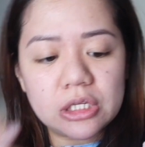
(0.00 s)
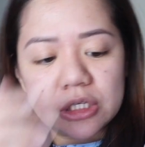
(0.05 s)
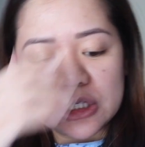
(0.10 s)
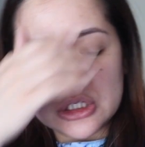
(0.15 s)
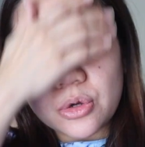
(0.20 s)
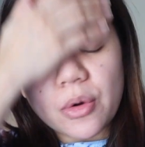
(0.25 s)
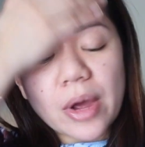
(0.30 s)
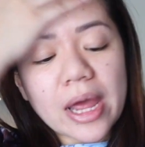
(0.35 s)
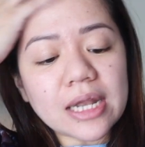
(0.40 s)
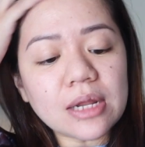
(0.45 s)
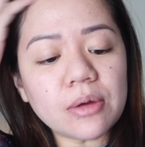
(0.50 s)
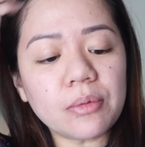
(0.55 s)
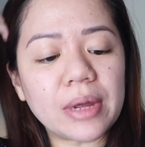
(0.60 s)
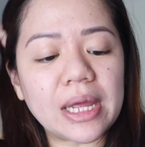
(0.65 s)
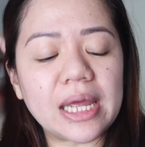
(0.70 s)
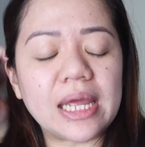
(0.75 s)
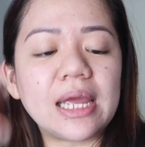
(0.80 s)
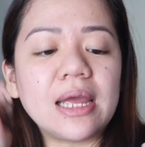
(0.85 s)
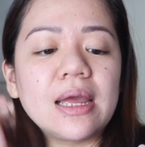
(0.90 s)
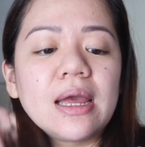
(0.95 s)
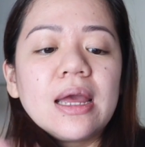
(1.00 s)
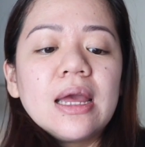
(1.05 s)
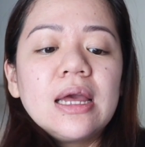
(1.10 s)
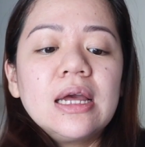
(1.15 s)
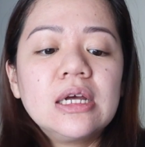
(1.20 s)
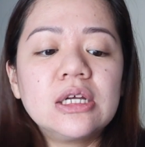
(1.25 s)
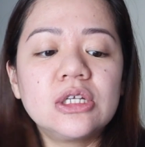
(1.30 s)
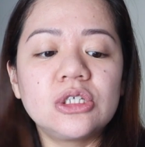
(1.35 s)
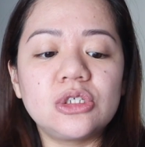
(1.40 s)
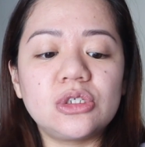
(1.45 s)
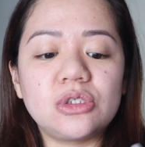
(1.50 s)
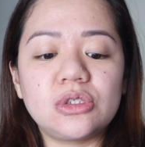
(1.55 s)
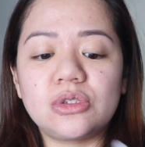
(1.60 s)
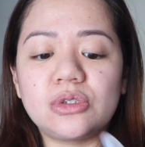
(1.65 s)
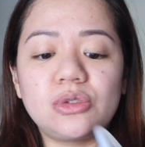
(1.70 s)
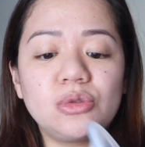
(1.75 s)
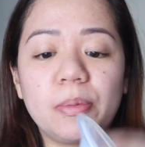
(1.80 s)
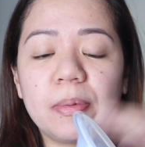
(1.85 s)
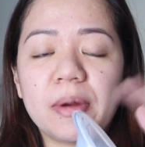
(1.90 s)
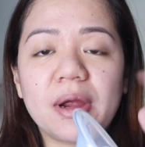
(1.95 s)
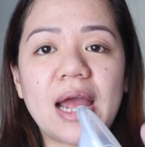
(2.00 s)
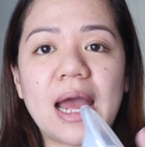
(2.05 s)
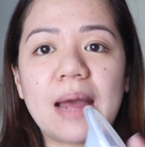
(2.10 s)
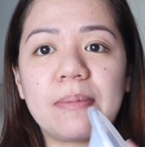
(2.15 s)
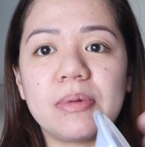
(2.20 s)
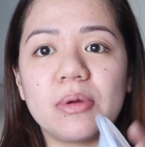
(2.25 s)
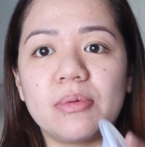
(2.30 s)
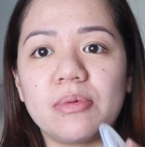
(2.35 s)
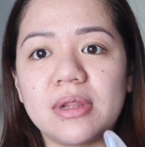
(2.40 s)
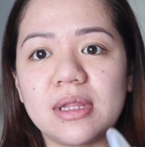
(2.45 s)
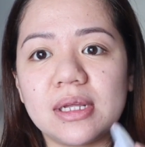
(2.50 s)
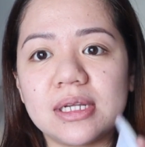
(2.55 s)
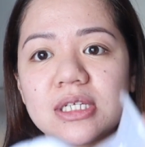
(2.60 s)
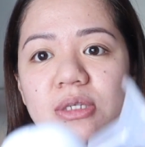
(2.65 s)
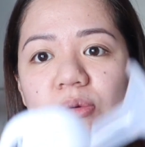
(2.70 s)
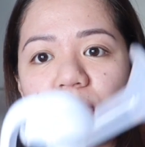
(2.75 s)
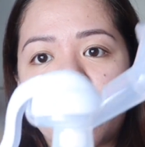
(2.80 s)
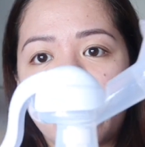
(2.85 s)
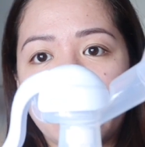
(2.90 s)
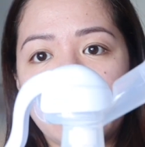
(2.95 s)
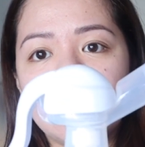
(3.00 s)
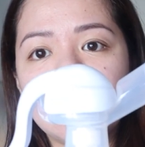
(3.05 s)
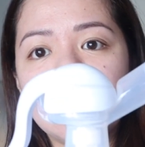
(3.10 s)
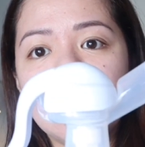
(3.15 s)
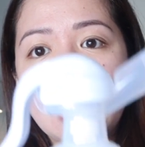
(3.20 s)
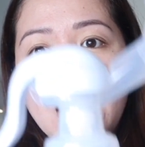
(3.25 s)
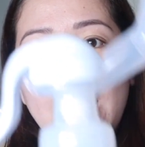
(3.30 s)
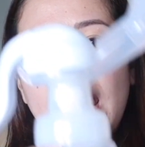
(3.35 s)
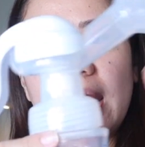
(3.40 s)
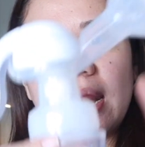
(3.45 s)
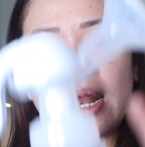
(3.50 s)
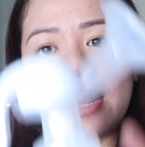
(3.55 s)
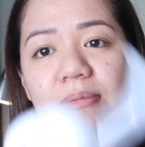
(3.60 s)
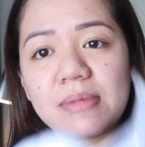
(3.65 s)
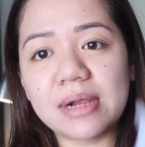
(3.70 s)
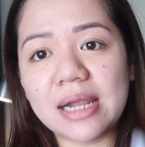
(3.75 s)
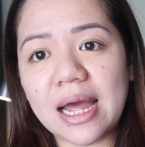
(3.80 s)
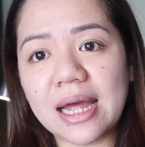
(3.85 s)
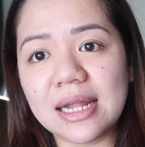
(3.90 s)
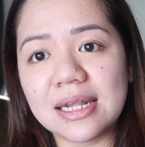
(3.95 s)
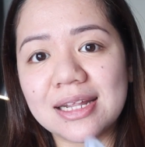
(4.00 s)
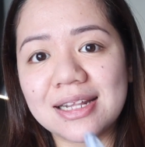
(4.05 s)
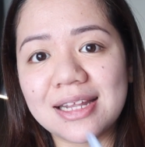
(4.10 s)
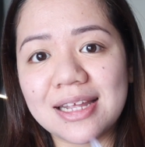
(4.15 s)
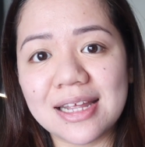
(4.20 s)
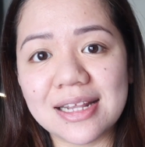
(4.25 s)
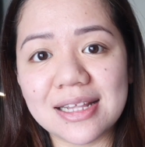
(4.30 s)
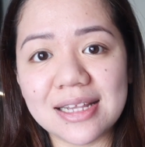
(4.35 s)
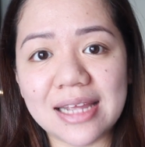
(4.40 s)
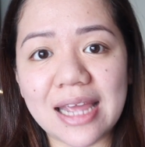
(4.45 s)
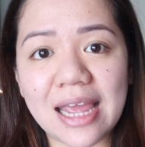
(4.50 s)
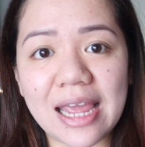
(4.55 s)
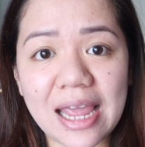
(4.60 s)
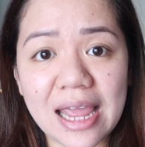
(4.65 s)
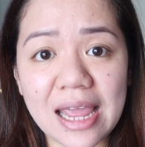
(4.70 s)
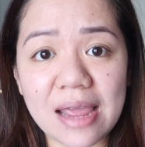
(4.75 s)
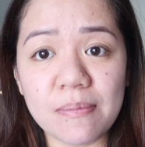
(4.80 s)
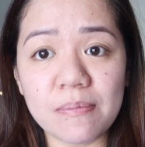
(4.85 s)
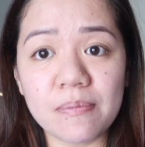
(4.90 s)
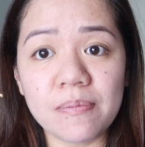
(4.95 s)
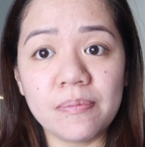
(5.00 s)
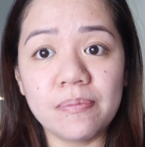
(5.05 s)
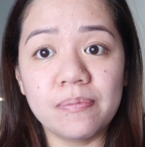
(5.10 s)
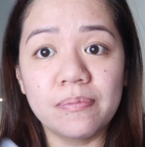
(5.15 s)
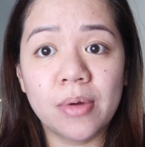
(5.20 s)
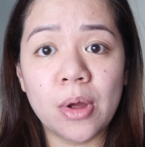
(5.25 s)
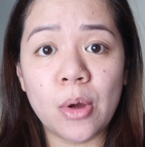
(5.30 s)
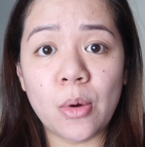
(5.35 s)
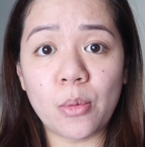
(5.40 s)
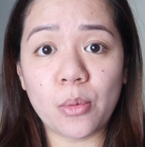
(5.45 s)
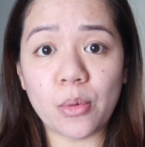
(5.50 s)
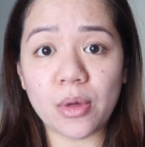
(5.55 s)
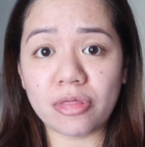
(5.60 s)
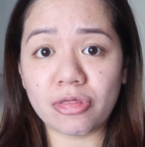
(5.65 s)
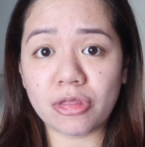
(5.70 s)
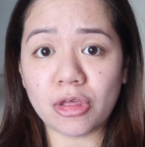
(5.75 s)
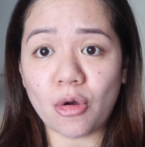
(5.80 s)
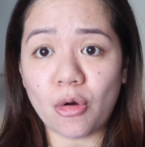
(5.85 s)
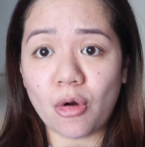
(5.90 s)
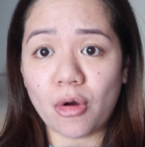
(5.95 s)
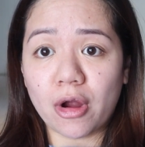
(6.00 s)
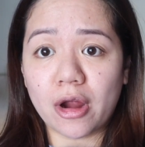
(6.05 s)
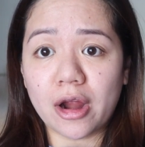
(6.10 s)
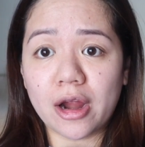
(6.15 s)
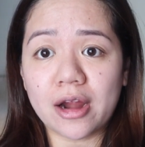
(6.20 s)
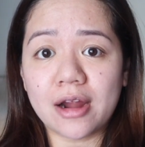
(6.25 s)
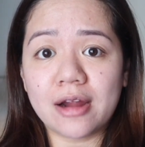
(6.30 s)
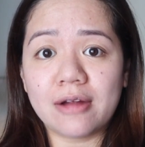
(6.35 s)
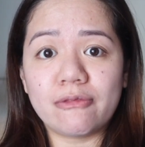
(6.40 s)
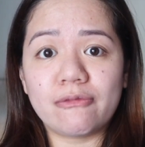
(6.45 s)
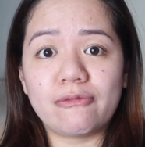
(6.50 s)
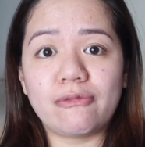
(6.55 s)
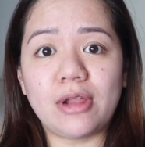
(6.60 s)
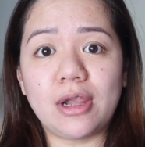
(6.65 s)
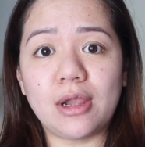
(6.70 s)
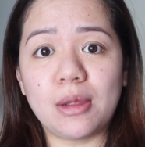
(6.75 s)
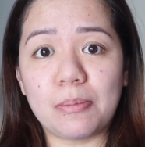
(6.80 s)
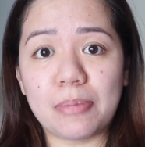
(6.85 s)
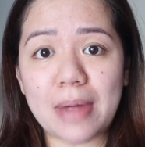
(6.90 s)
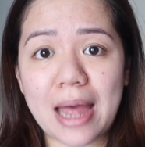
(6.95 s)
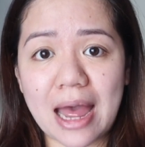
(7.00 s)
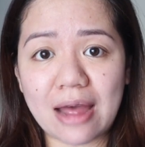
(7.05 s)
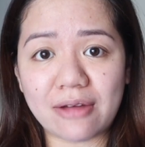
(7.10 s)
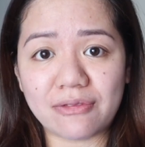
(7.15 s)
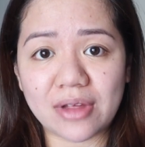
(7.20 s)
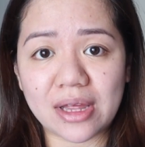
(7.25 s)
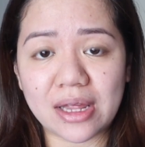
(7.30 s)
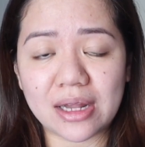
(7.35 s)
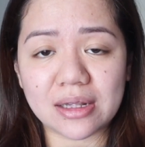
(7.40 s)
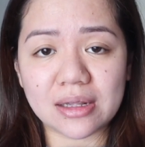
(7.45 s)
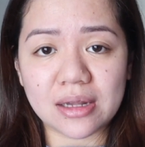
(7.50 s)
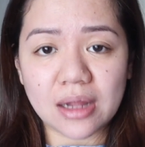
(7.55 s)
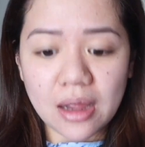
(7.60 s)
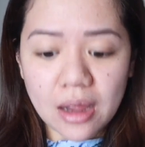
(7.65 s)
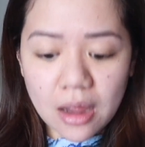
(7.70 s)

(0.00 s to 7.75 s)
So anyway, super happy with this one, and I'm glad that it came with your Philips Avent